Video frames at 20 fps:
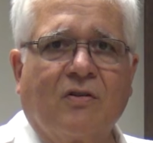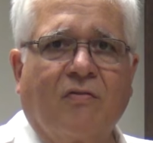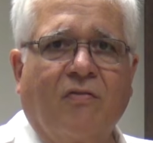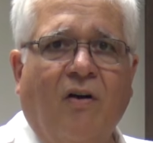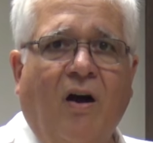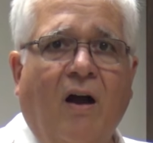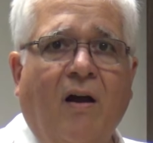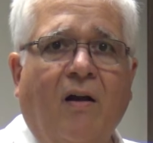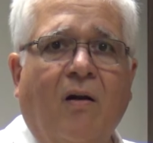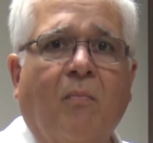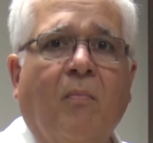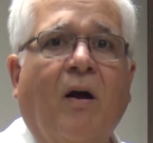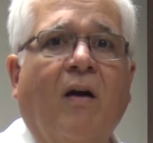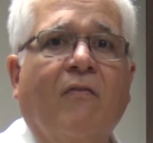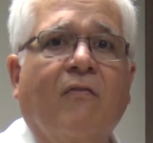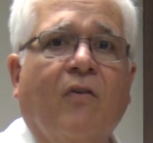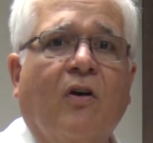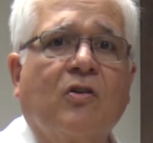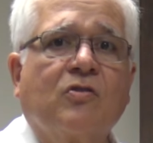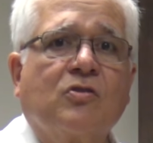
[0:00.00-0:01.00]
a fire by
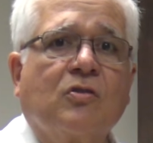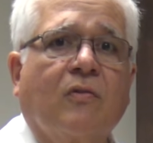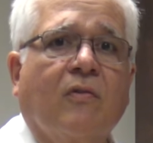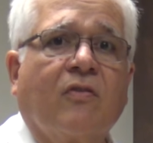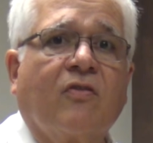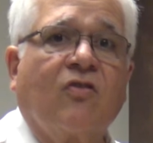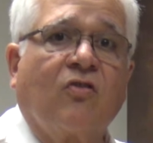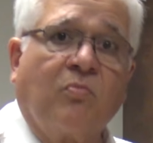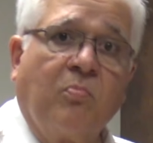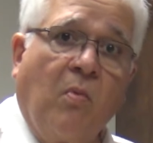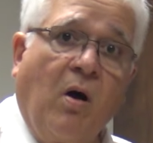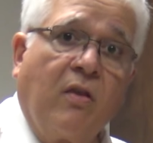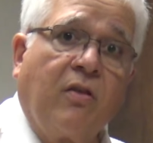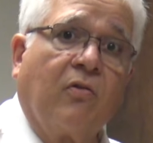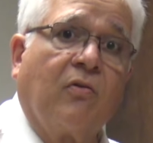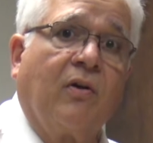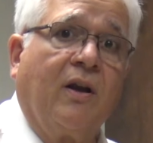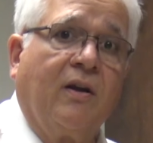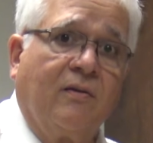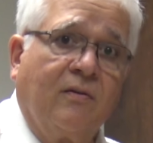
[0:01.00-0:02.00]
virtue of
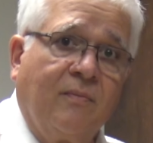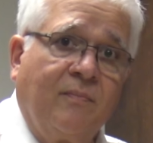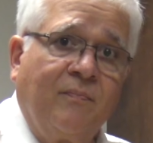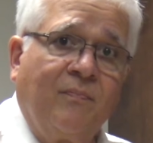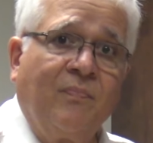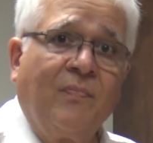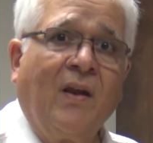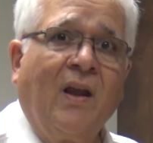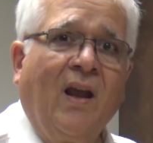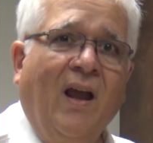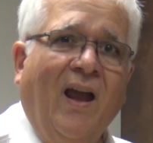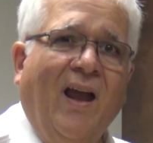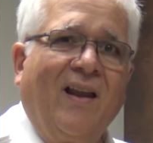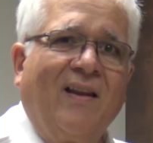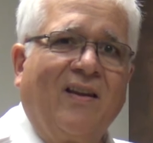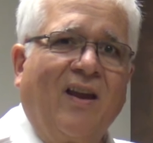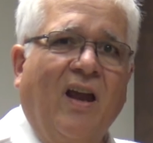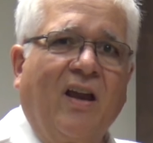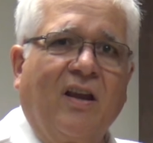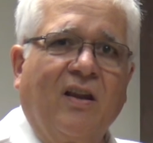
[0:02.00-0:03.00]
smothering
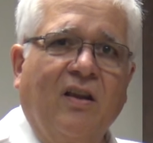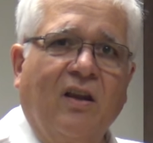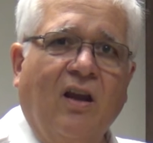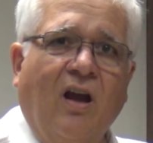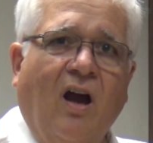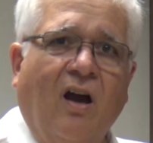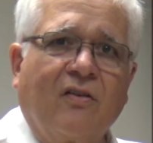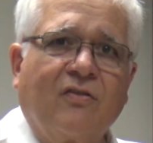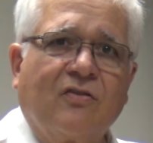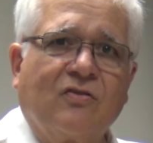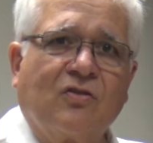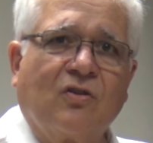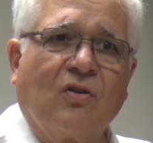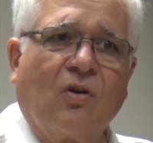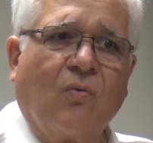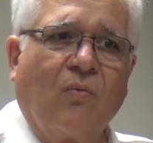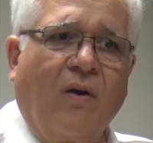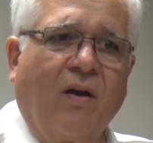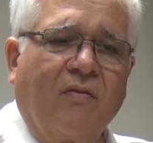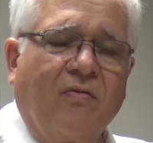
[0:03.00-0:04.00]
and taking the oxygen
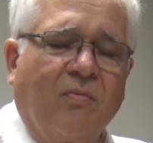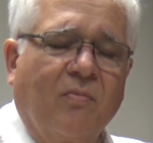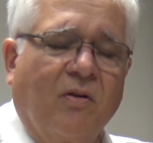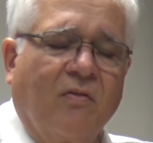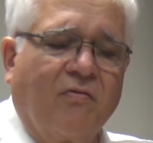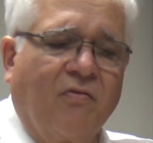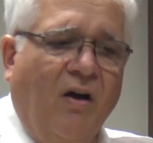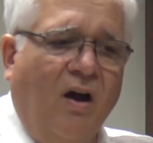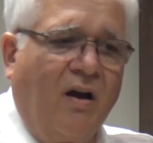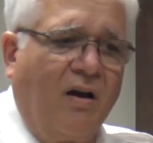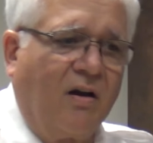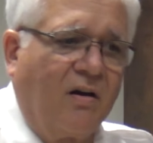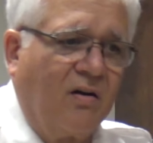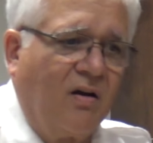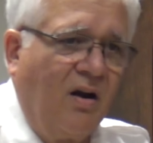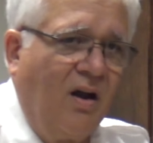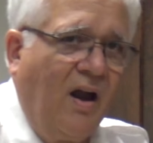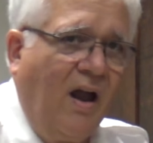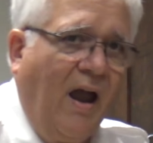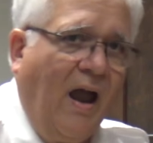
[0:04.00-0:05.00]
away from the fire.
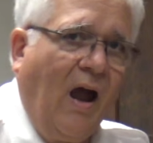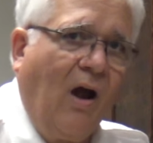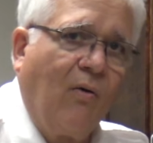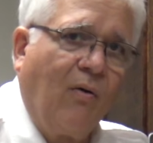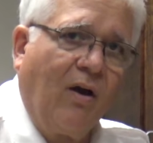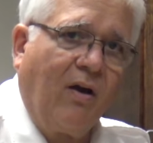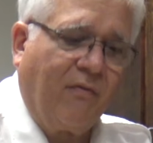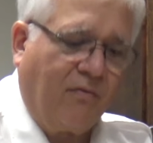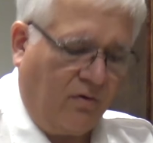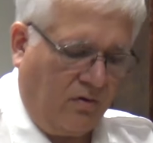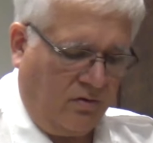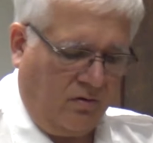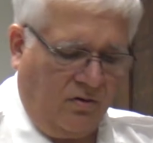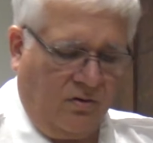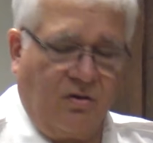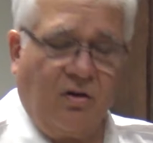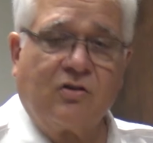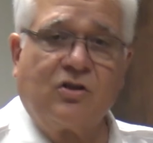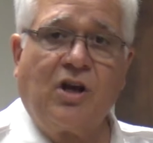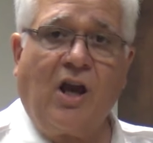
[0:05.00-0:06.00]
However,
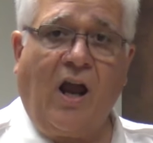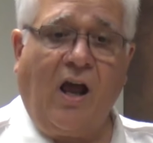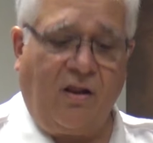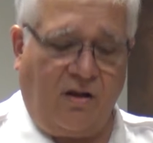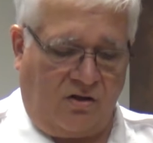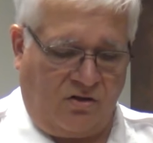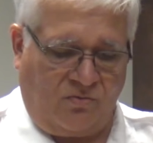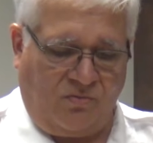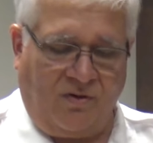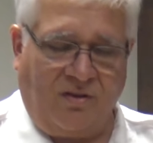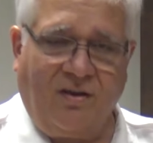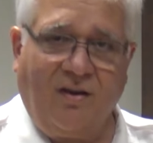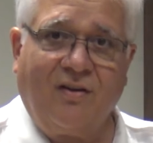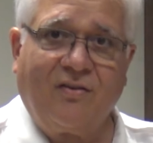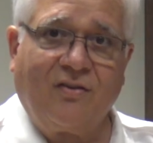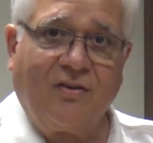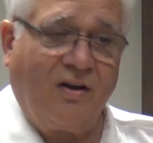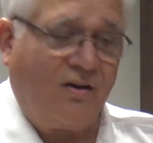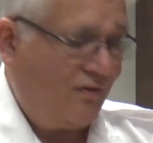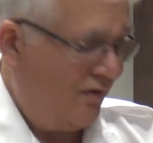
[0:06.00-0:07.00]
the challenge with
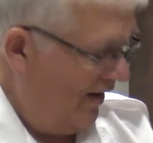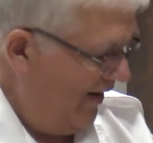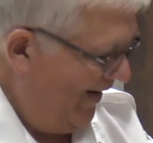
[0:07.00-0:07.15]
this is